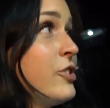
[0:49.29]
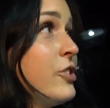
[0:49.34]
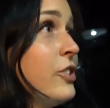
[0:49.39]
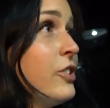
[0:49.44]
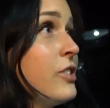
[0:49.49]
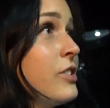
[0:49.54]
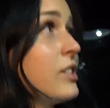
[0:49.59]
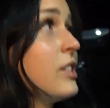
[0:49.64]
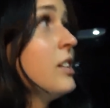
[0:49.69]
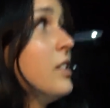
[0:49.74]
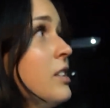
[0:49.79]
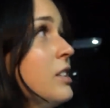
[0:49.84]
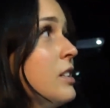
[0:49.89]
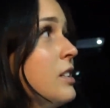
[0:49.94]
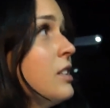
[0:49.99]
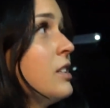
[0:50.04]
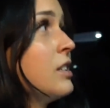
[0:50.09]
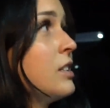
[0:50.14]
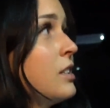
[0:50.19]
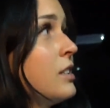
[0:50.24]
She looks good.
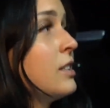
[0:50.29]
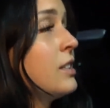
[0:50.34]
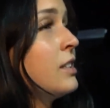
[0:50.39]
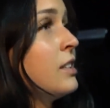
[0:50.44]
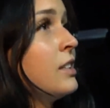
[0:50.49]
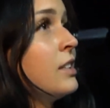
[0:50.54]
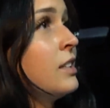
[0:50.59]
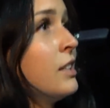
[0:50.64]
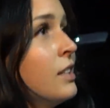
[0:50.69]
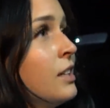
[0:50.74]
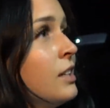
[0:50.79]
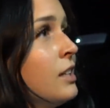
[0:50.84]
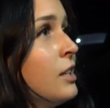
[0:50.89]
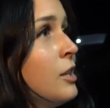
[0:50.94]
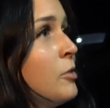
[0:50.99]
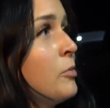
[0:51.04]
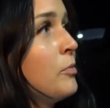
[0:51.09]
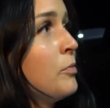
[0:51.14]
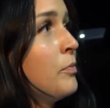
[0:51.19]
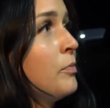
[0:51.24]

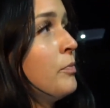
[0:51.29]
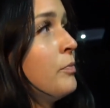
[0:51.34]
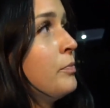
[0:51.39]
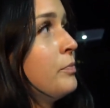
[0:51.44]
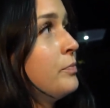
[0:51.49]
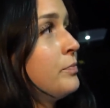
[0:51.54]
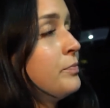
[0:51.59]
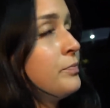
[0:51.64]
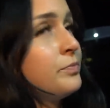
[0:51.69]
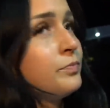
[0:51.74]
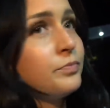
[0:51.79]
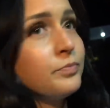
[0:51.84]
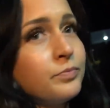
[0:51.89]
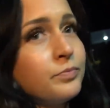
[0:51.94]
Big enough to sleep